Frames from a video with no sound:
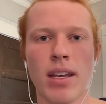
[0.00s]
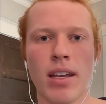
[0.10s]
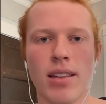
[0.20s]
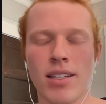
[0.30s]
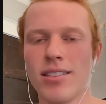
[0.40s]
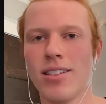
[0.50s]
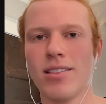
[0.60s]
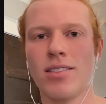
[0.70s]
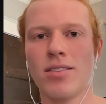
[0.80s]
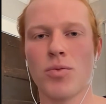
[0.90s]
This
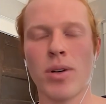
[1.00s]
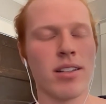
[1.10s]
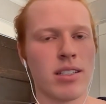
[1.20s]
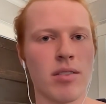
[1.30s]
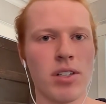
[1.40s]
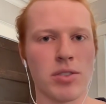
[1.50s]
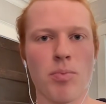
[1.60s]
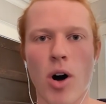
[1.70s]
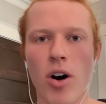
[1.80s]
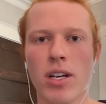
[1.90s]
is relatively
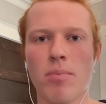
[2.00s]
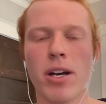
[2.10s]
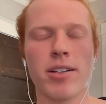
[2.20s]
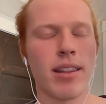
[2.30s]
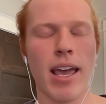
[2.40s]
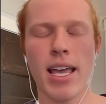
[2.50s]
small compared to the